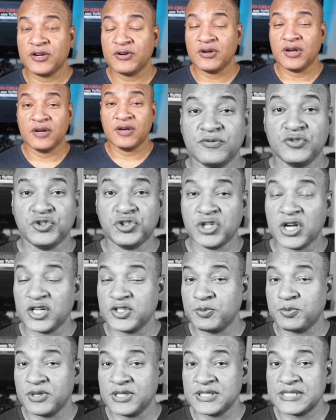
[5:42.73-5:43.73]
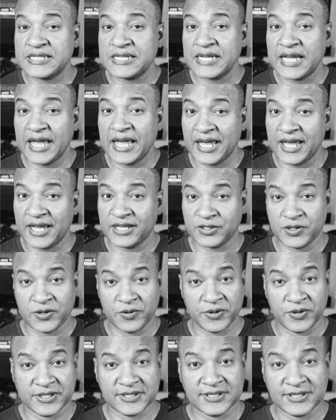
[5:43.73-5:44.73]
you don't have to
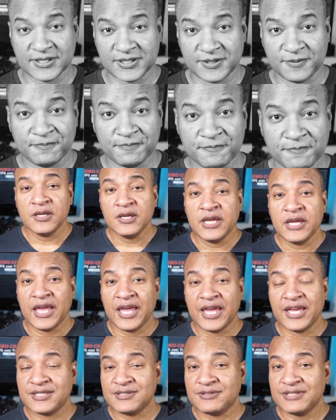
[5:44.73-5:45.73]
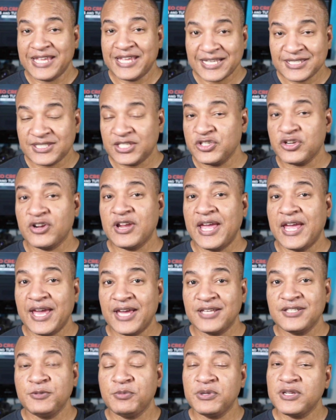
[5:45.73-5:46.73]
re-export it after the rotation like
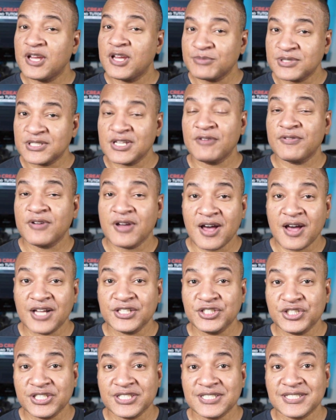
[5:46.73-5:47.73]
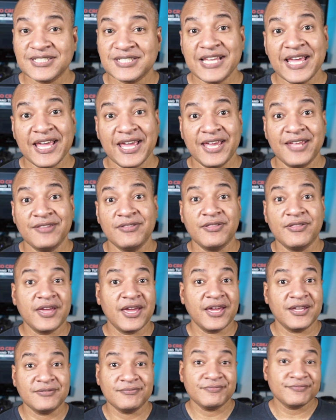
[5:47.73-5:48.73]
you have to when you use QuickTime
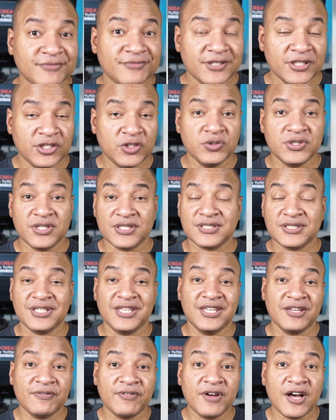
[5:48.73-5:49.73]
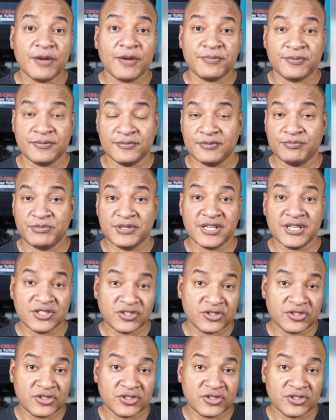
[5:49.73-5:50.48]
Player to rotate the video,